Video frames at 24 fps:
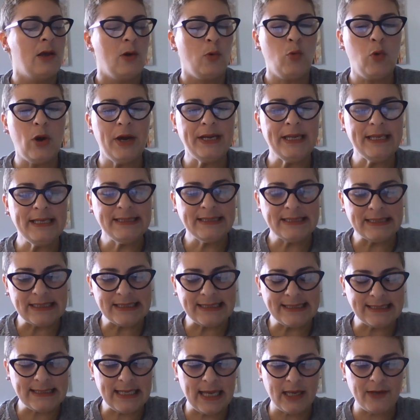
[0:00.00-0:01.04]
What is
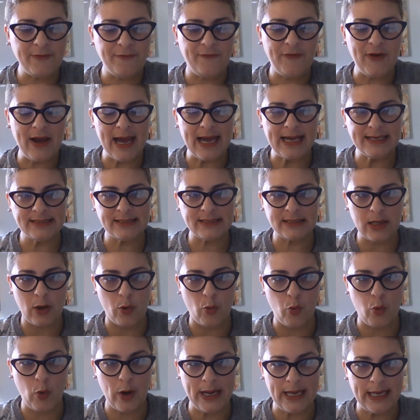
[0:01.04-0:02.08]
steadfast
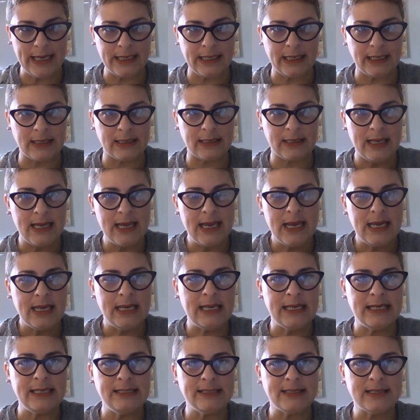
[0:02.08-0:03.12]
waiting?
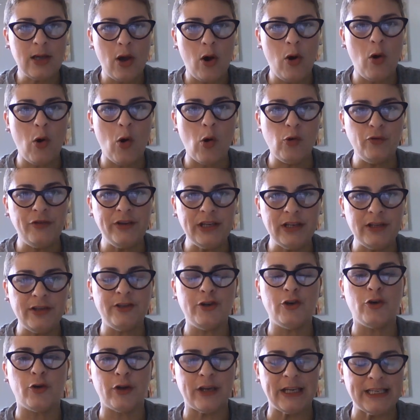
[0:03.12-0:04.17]
It is holding
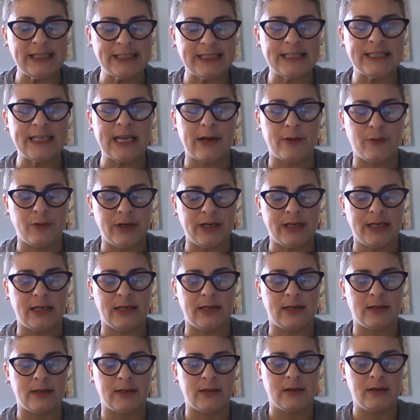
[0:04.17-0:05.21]
your
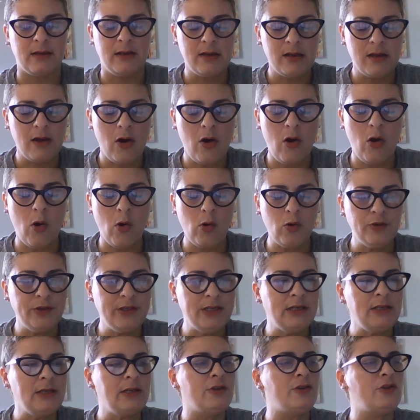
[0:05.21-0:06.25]
integrity.
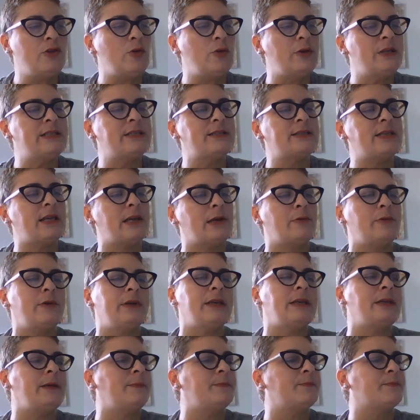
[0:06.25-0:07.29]
Holding your
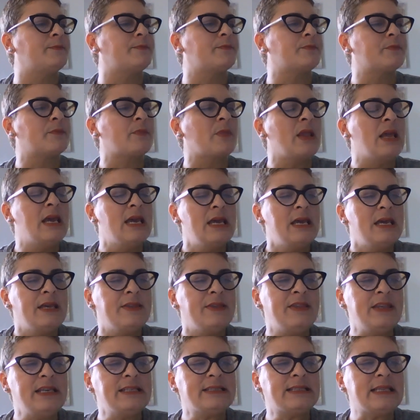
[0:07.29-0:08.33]
integrity.
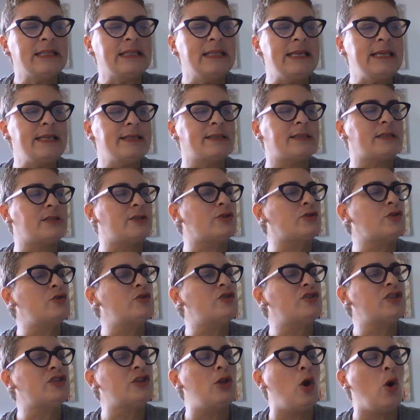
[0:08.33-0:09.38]
This leads to
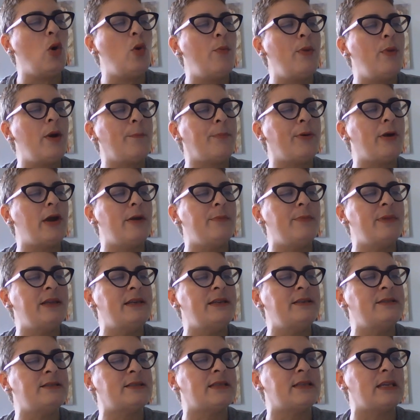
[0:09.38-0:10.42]
slow but
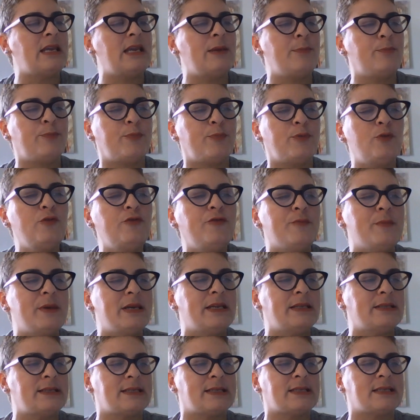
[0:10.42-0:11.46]
permanent
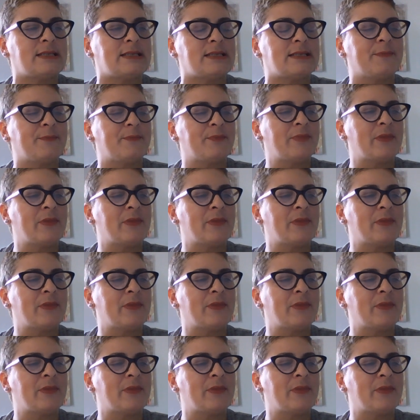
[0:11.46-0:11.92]
improvements.